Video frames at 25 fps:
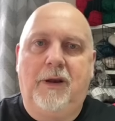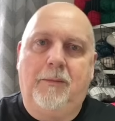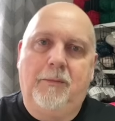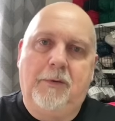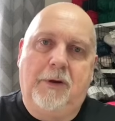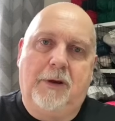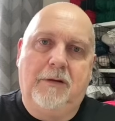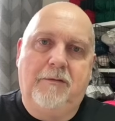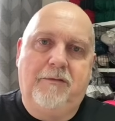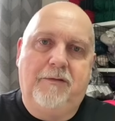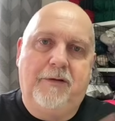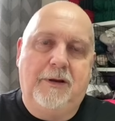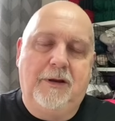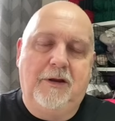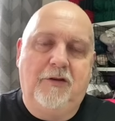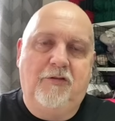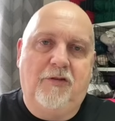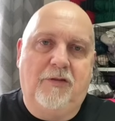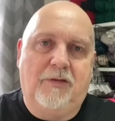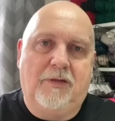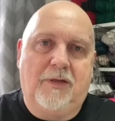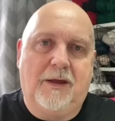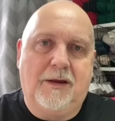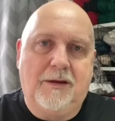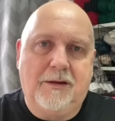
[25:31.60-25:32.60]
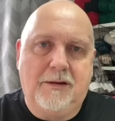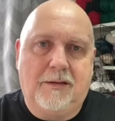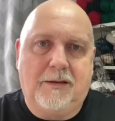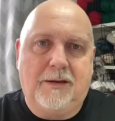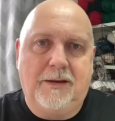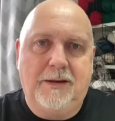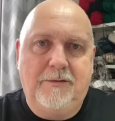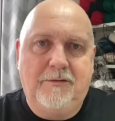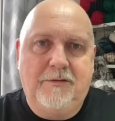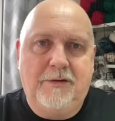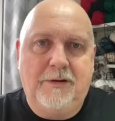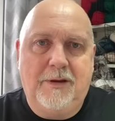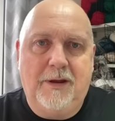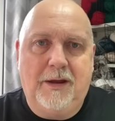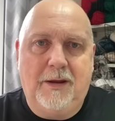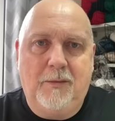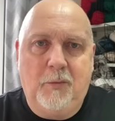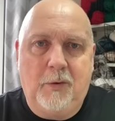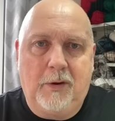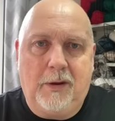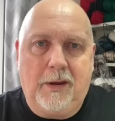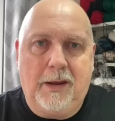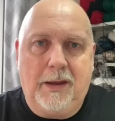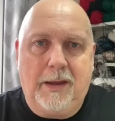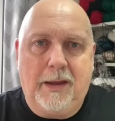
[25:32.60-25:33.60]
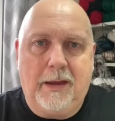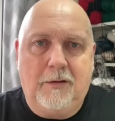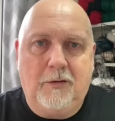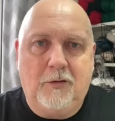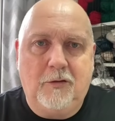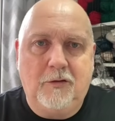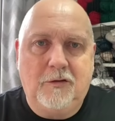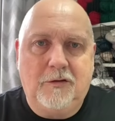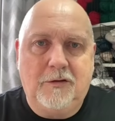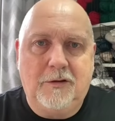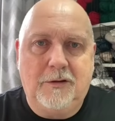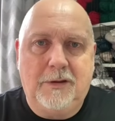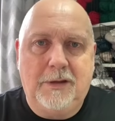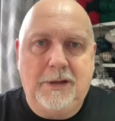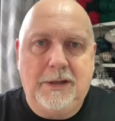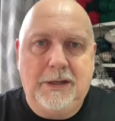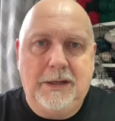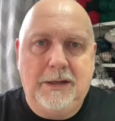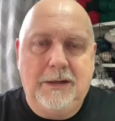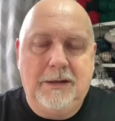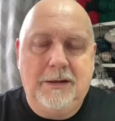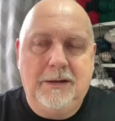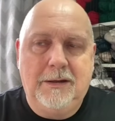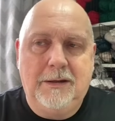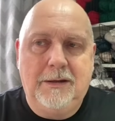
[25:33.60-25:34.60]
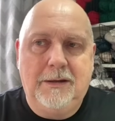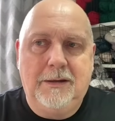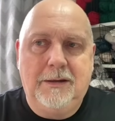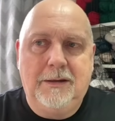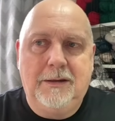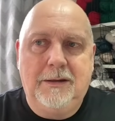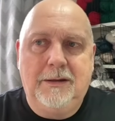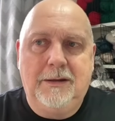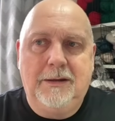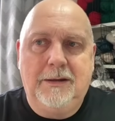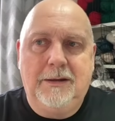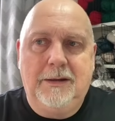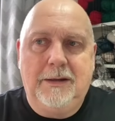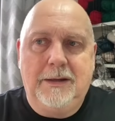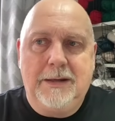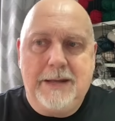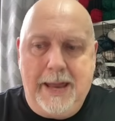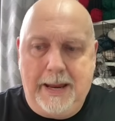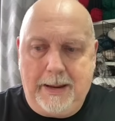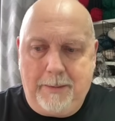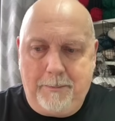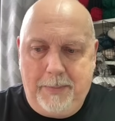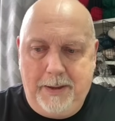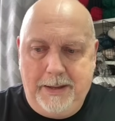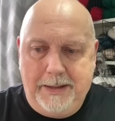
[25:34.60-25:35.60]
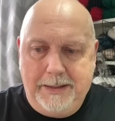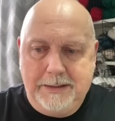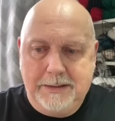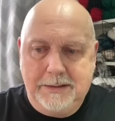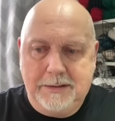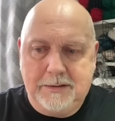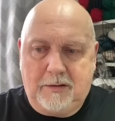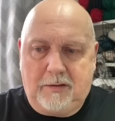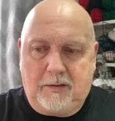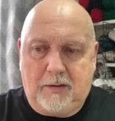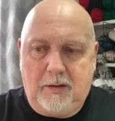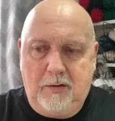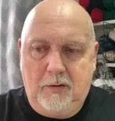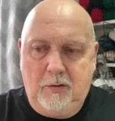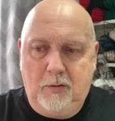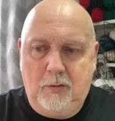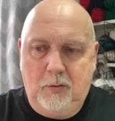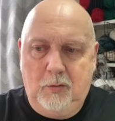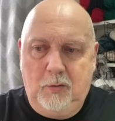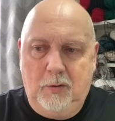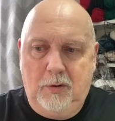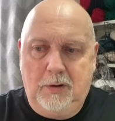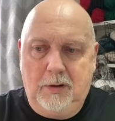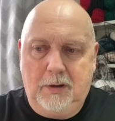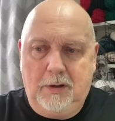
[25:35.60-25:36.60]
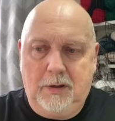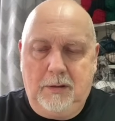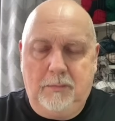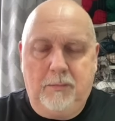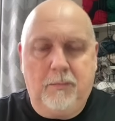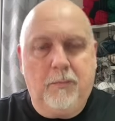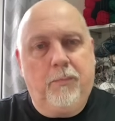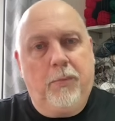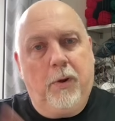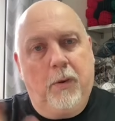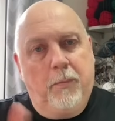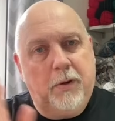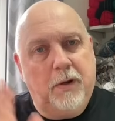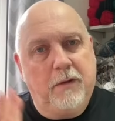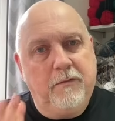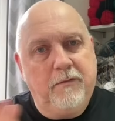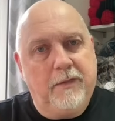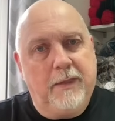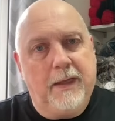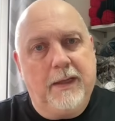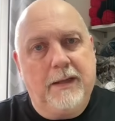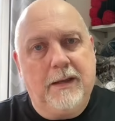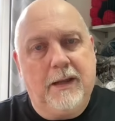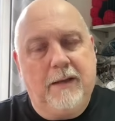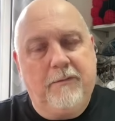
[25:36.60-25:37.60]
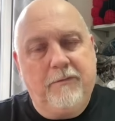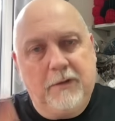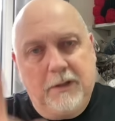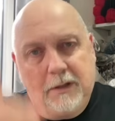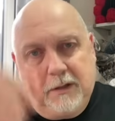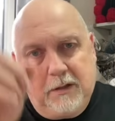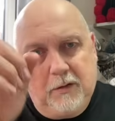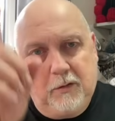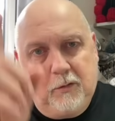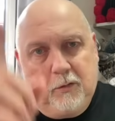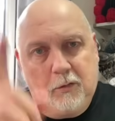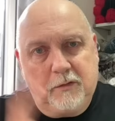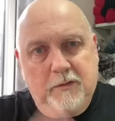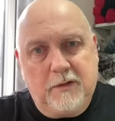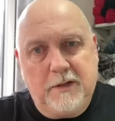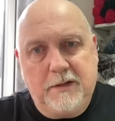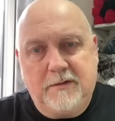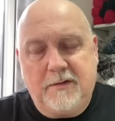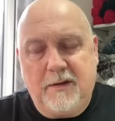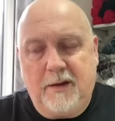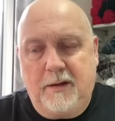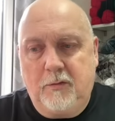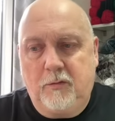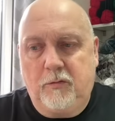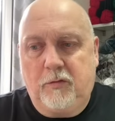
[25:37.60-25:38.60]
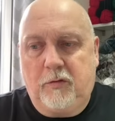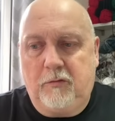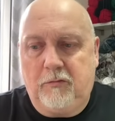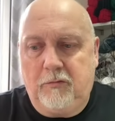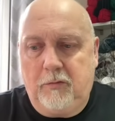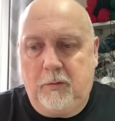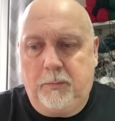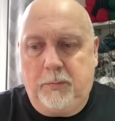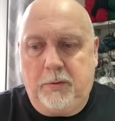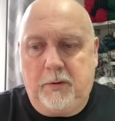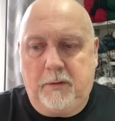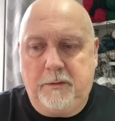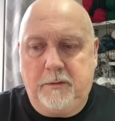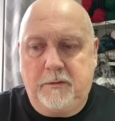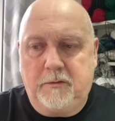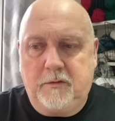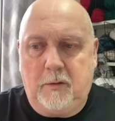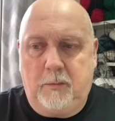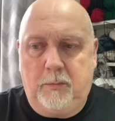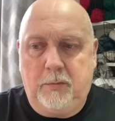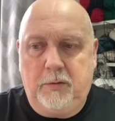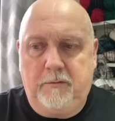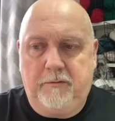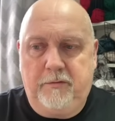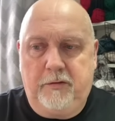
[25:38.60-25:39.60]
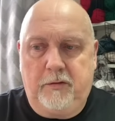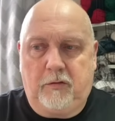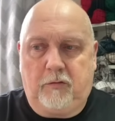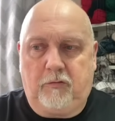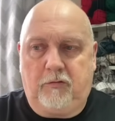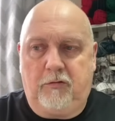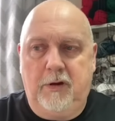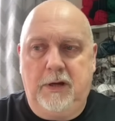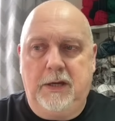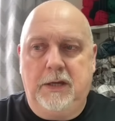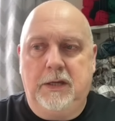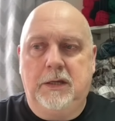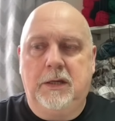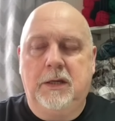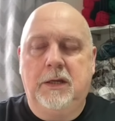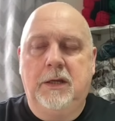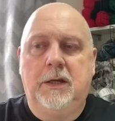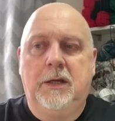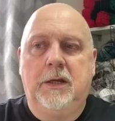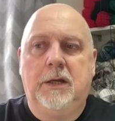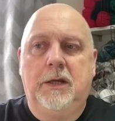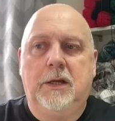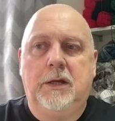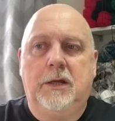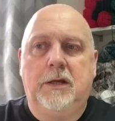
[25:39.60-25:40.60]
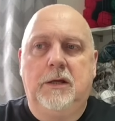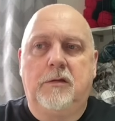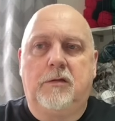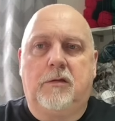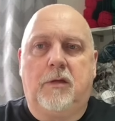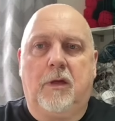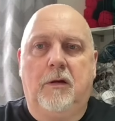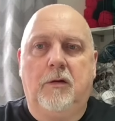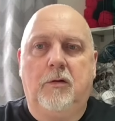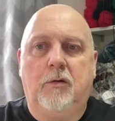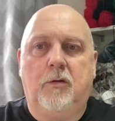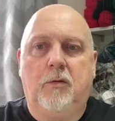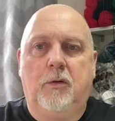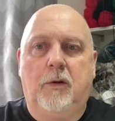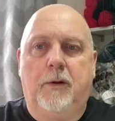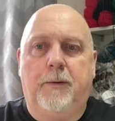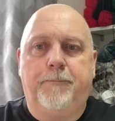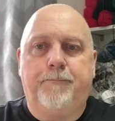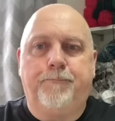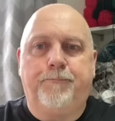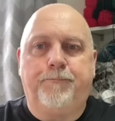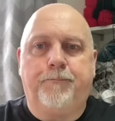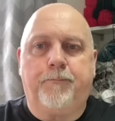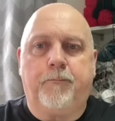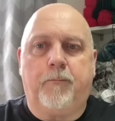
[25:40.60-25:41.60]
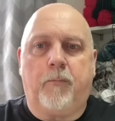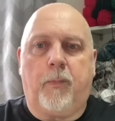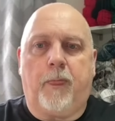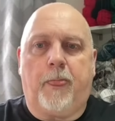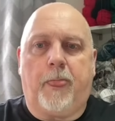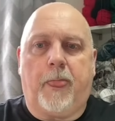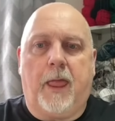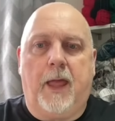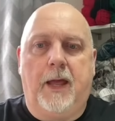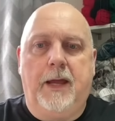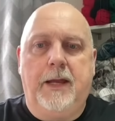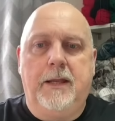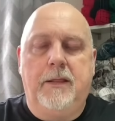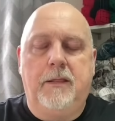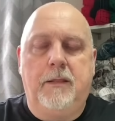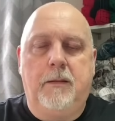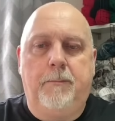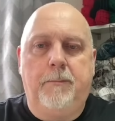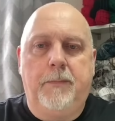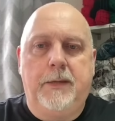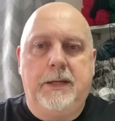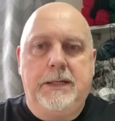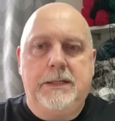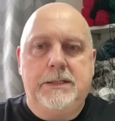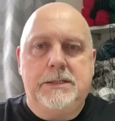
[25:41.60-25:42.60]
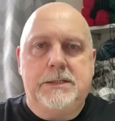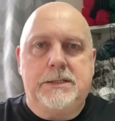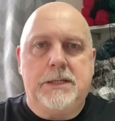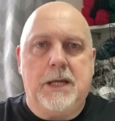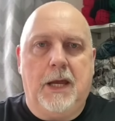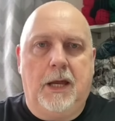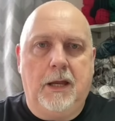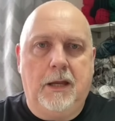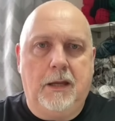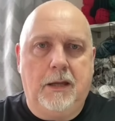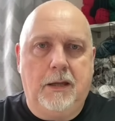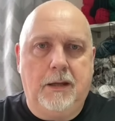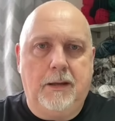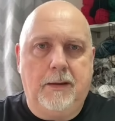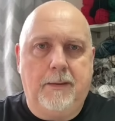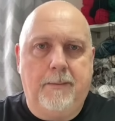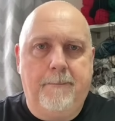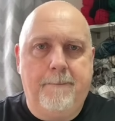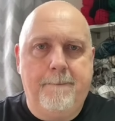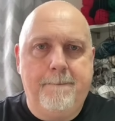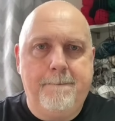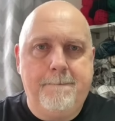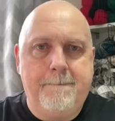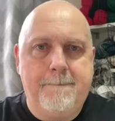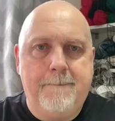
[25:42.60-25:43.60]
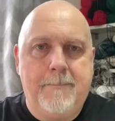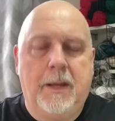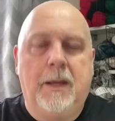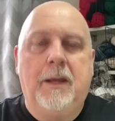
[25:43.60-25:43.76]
I'm going to finish the second sleeve today and we can get on to the neckband. So pop over there and have a little look. Details are up on the top of the screen. So in the meantime,